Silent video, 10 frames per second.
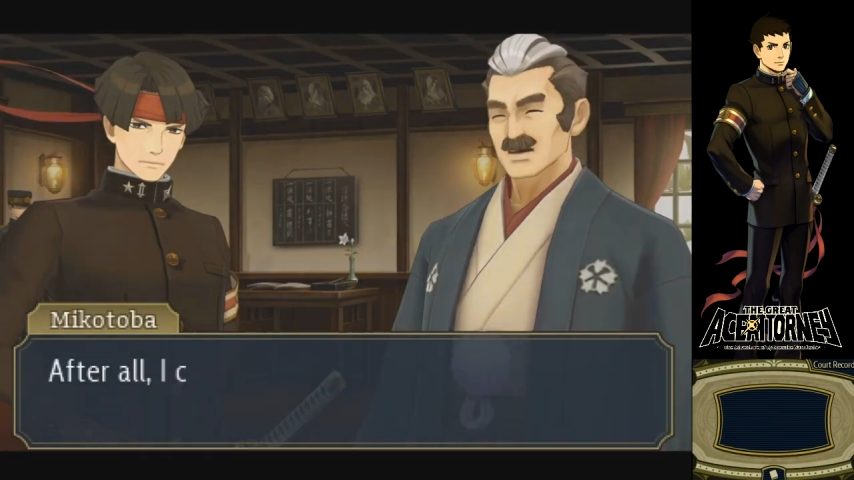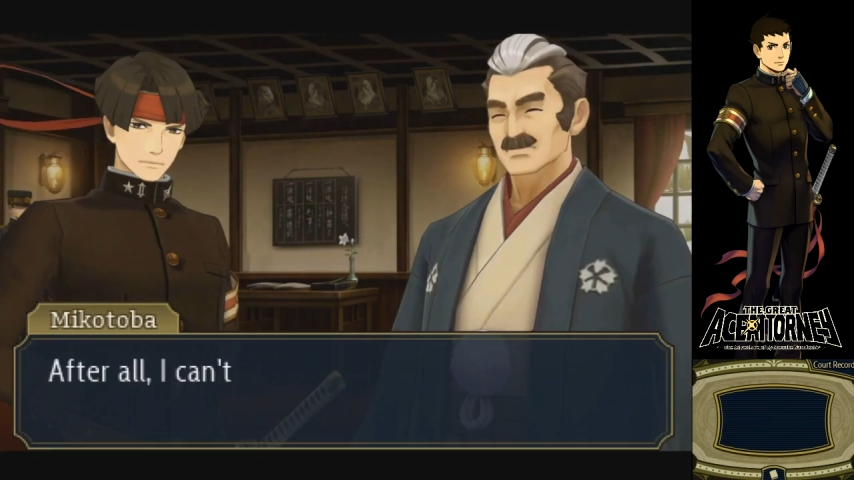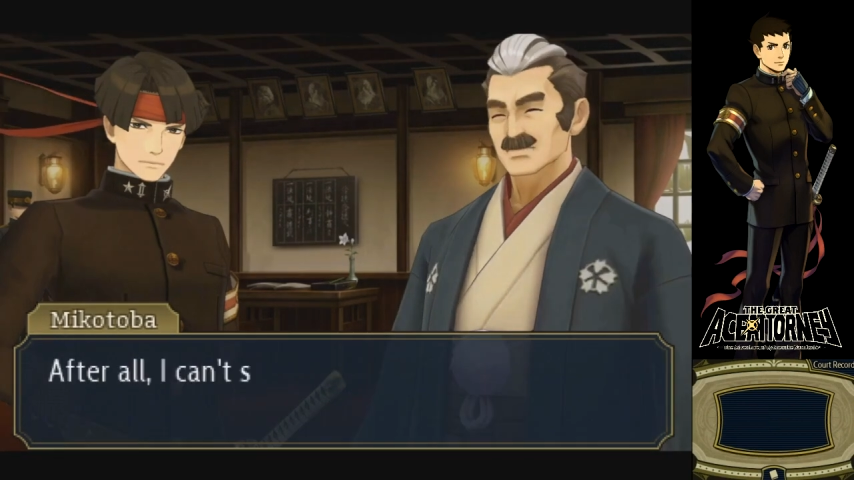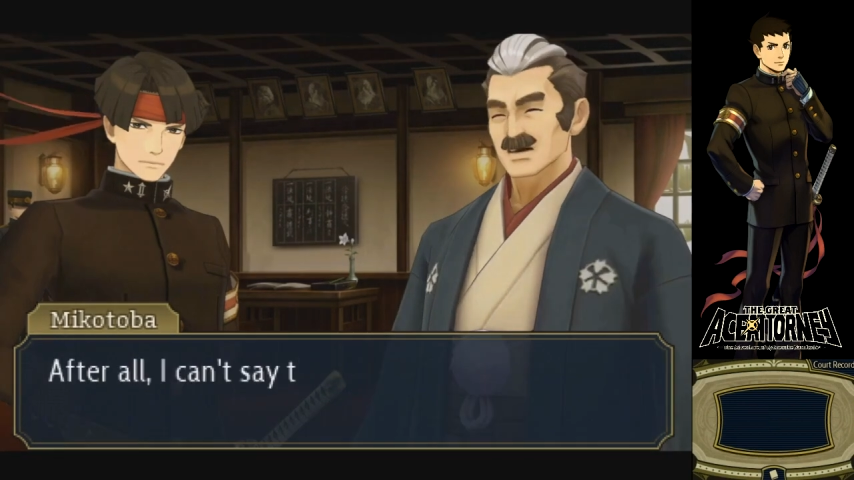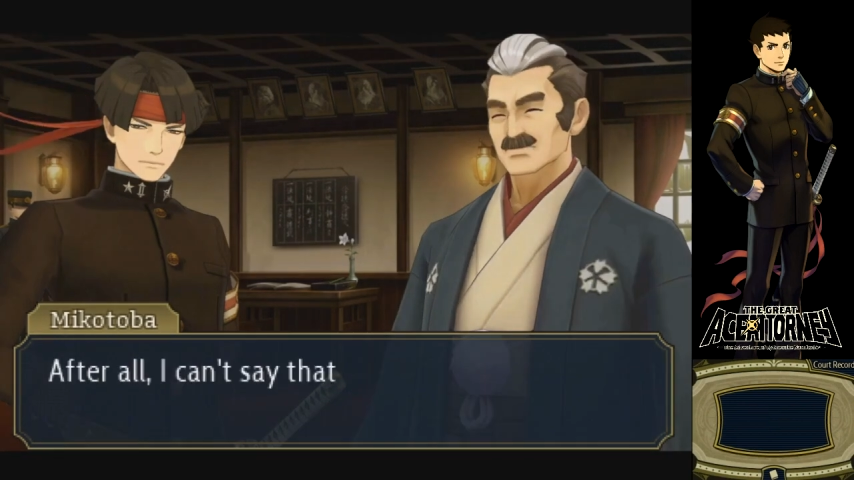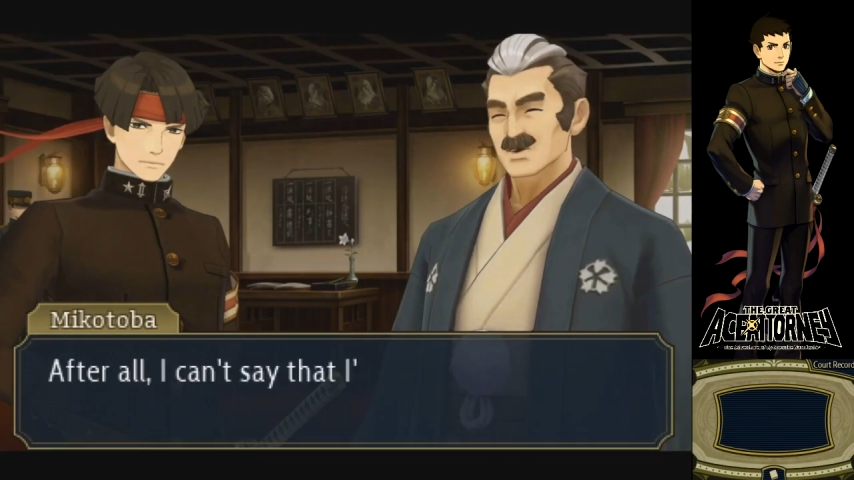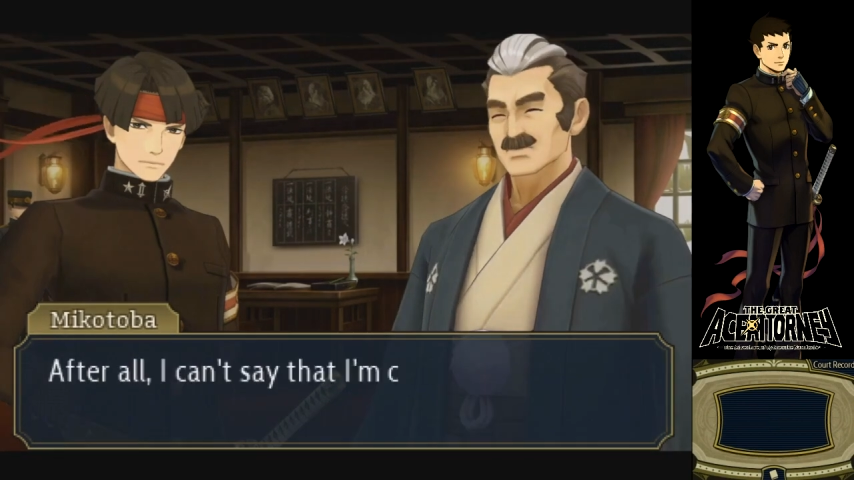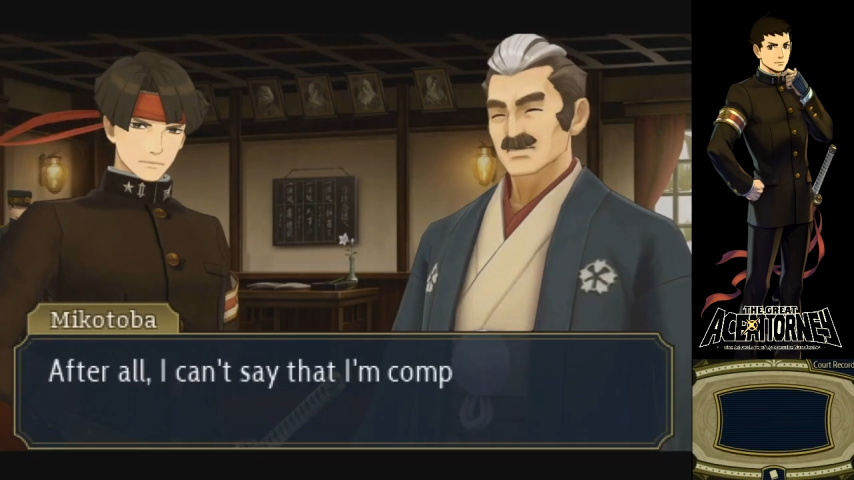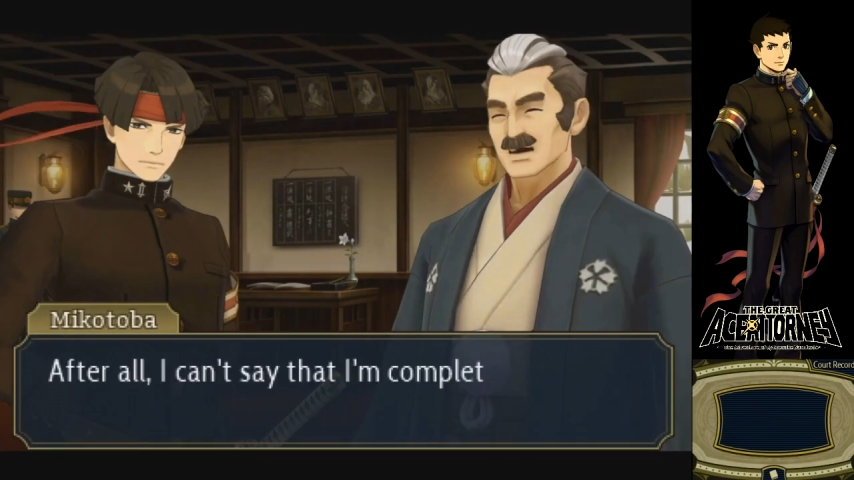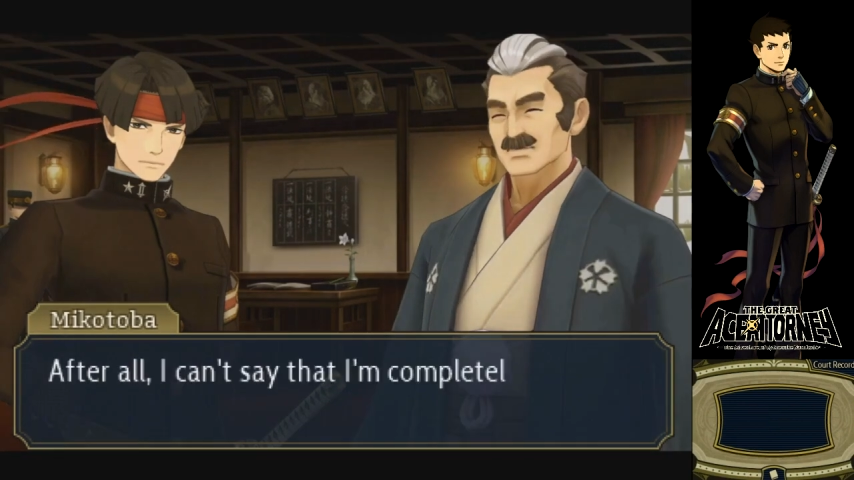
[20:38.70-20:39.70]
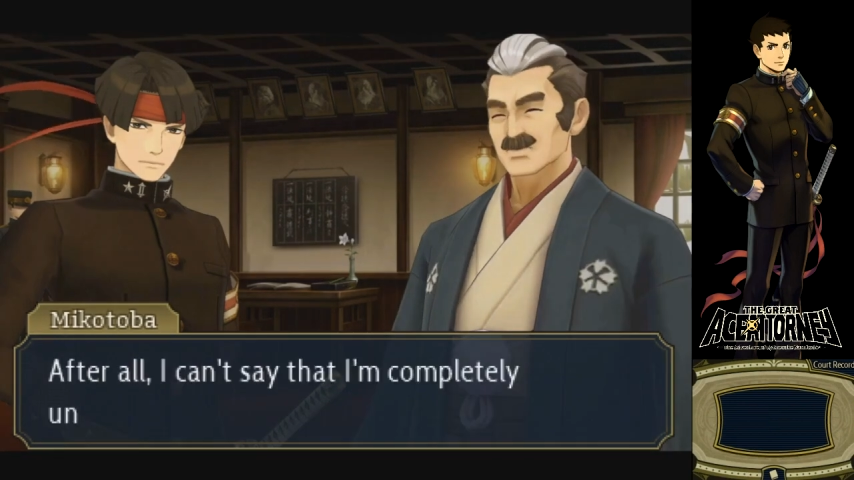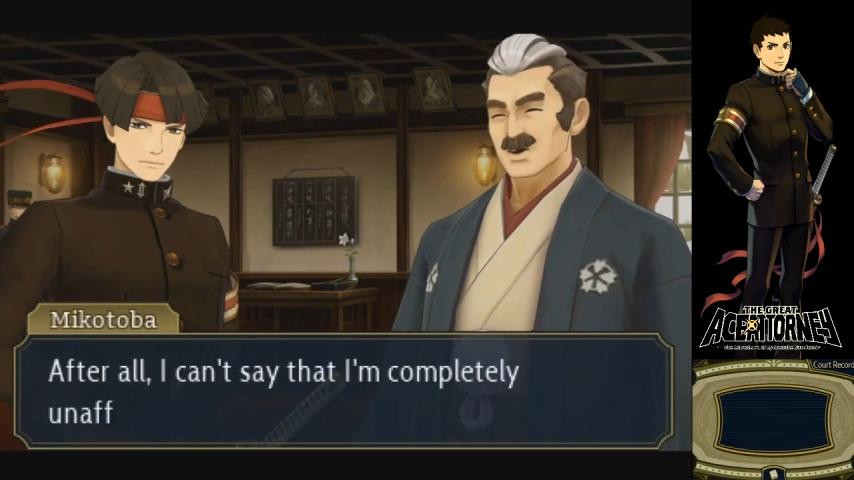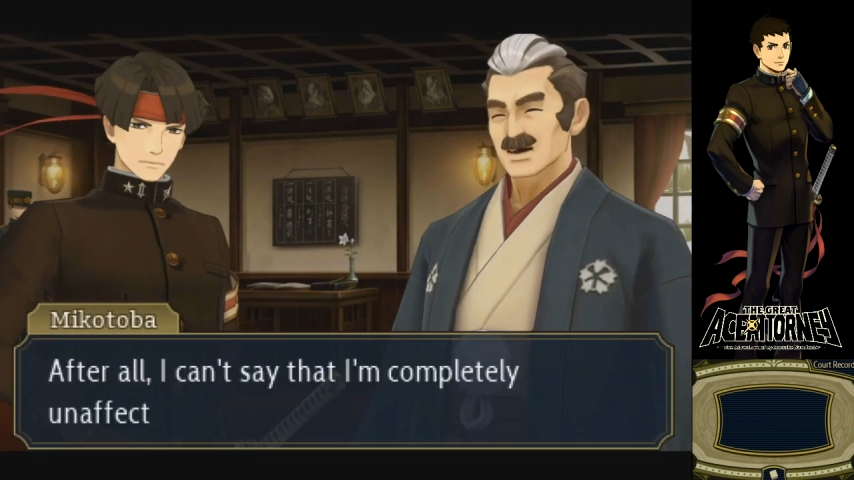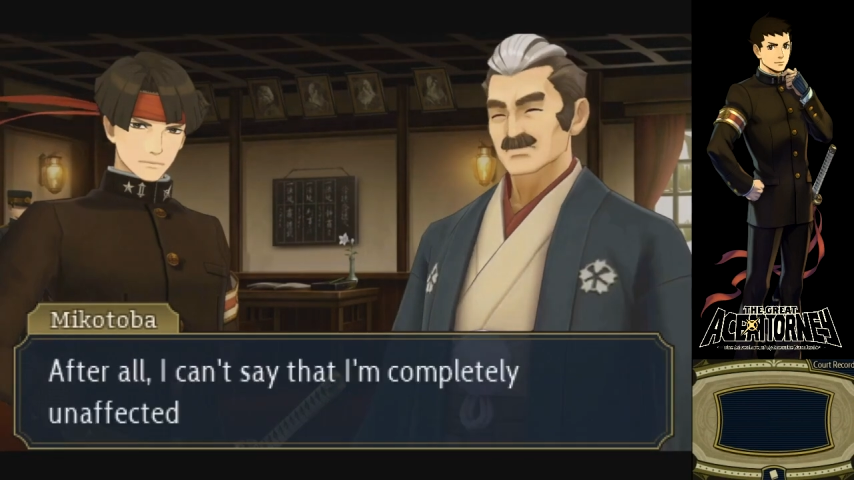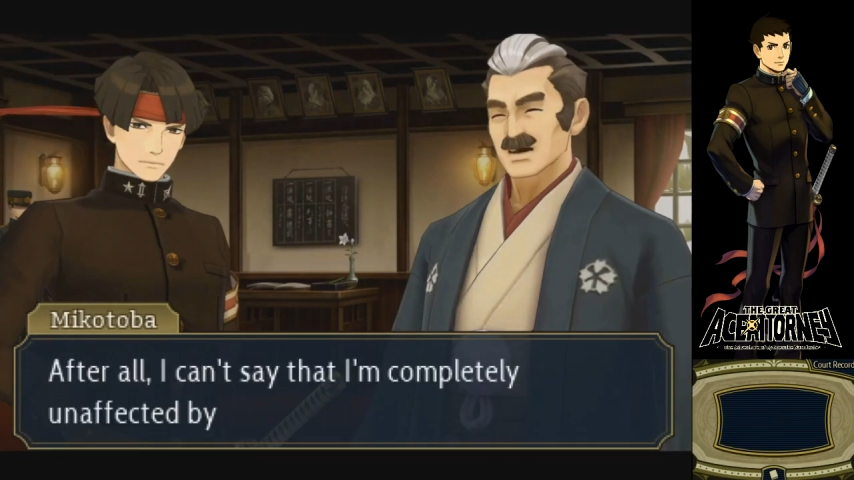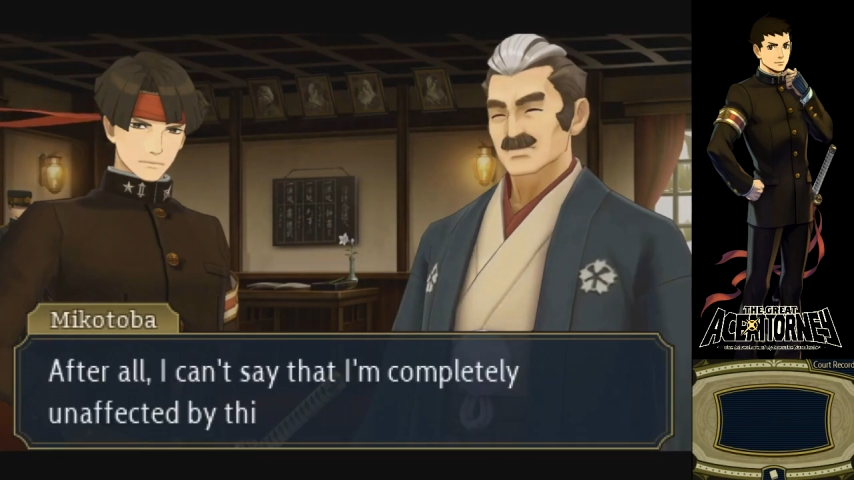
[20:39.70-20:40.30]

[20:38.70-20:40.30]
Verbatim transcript: After all, I can say that I'm completely